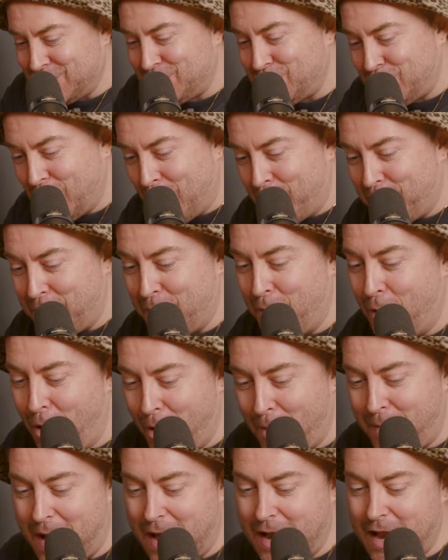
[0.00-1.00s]
to chop you
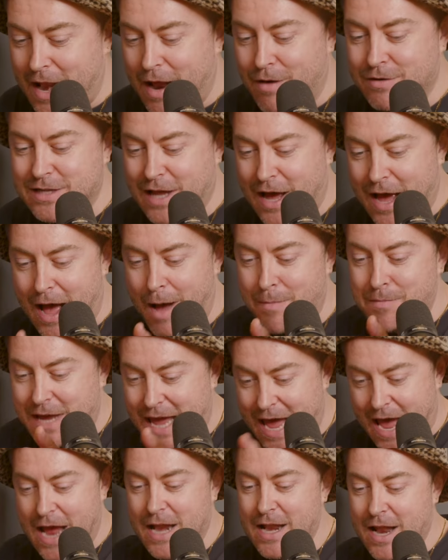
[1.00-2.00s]
up, and then I was like, I'm
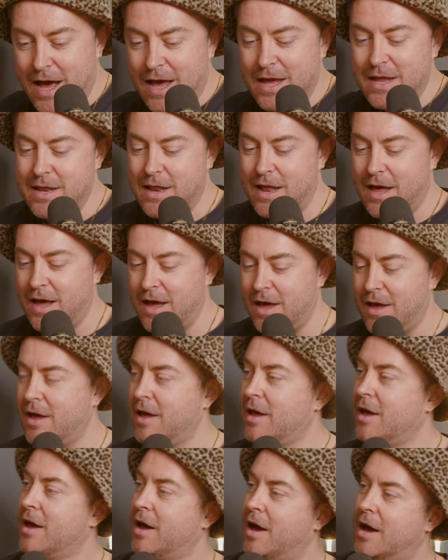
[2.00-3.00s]
getting that in there
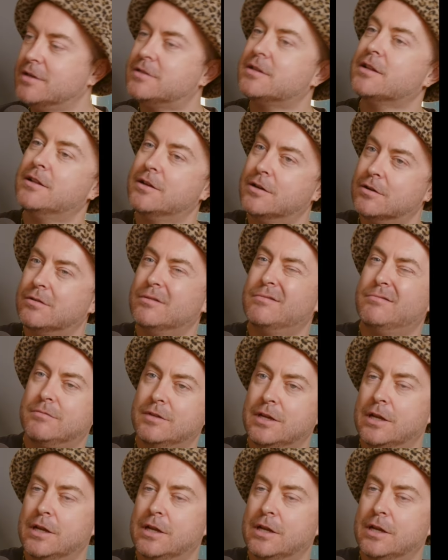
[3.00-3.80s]
as a little,